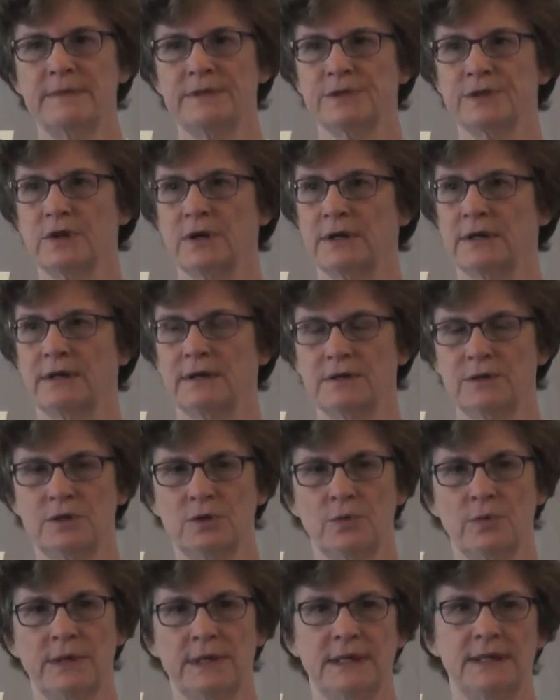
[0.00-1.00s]
is good.
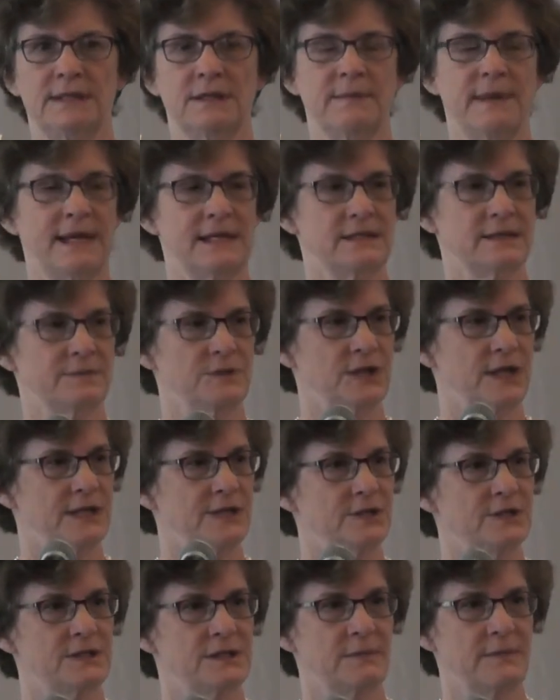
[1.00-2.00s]
Do we need to make some
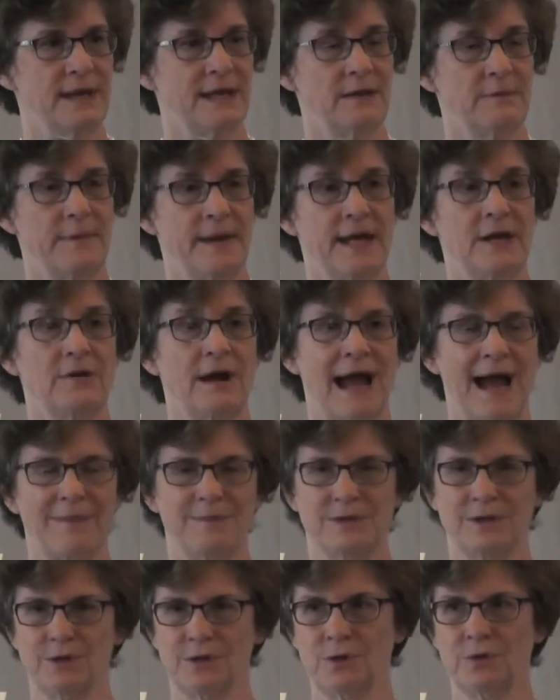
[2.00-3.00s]
changes to make it better?
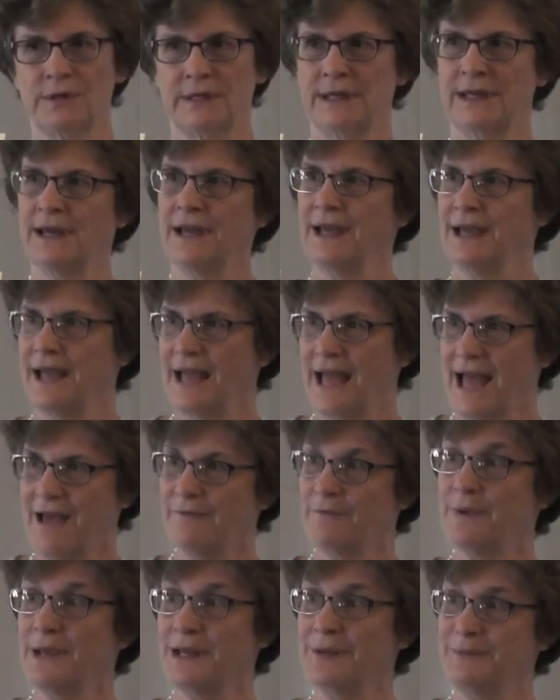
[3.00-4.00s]
Absolutely.
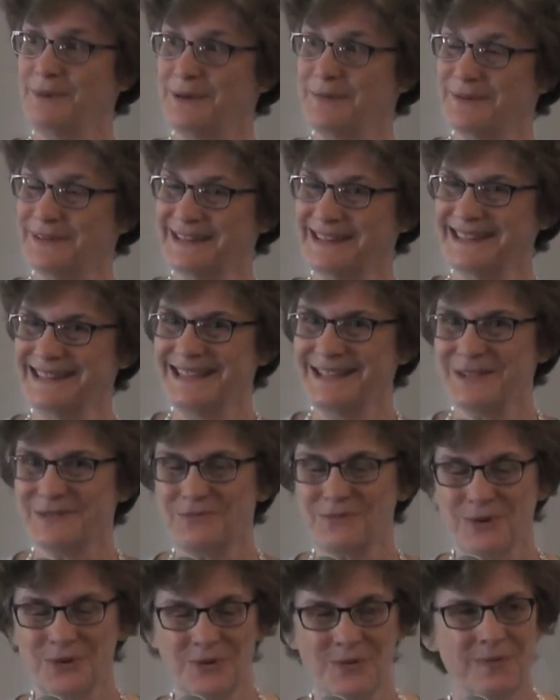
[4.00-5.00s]
Have many people in this
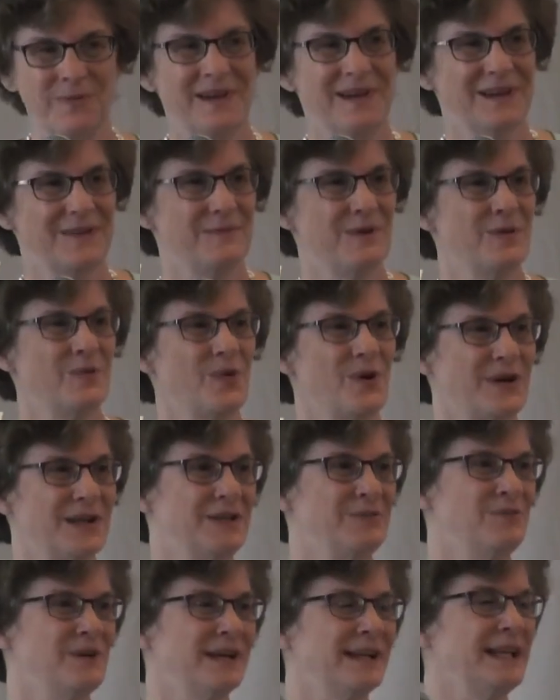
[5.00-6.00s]
room been
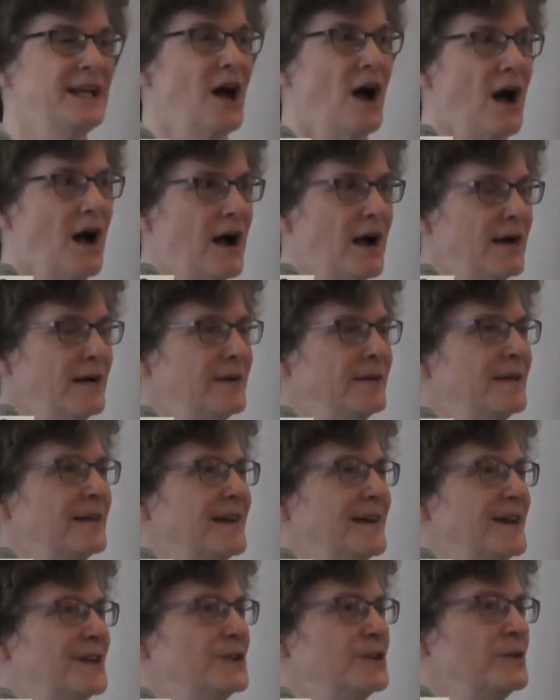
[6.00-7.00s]
working really hard
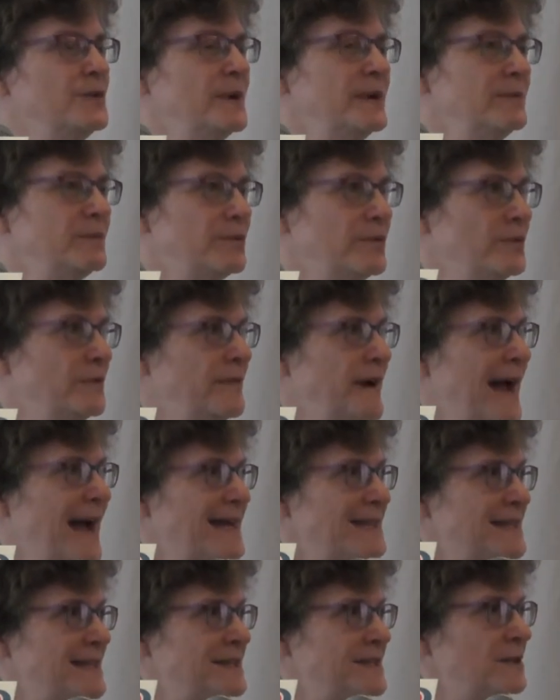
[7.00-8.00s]
to improve
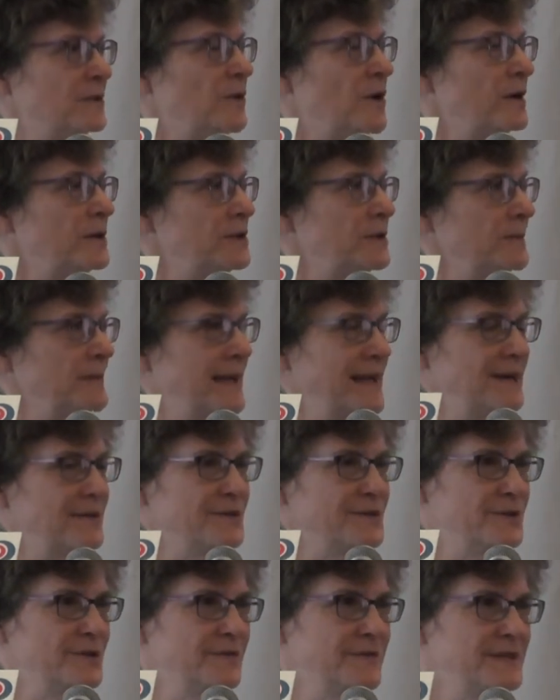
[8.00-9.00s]
access to long-term care
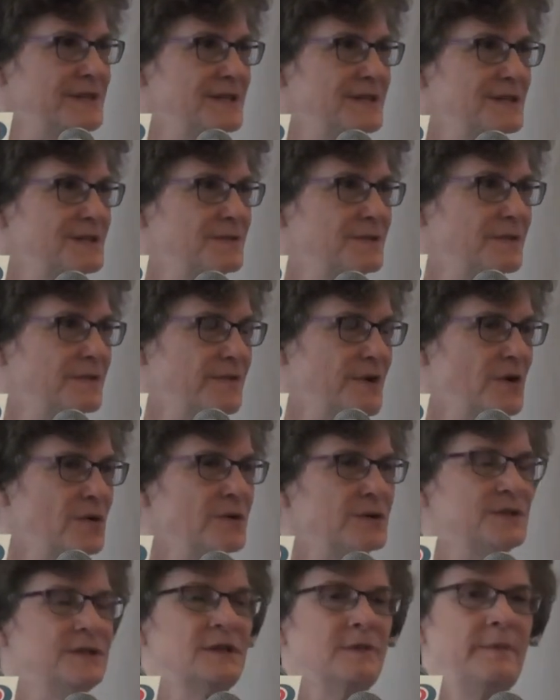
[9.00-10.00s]
services for
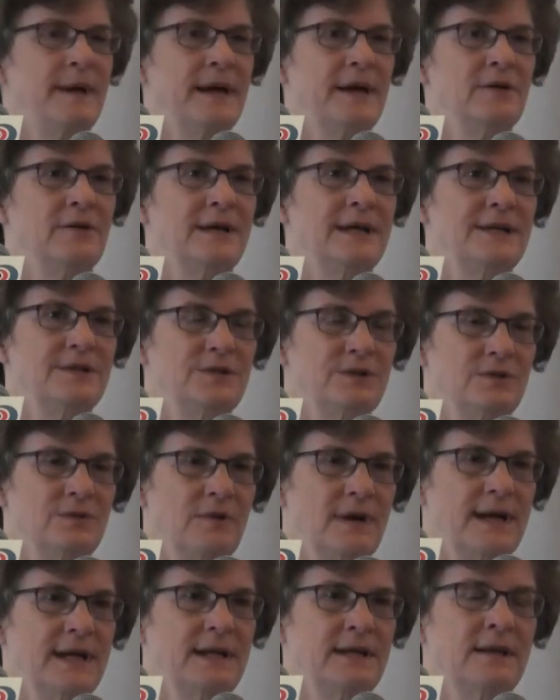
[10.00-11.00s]
folks, to better
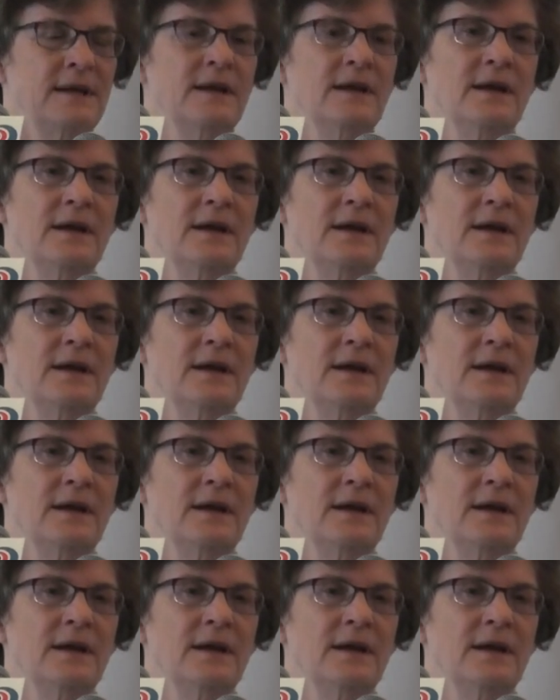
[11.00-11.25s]
integrate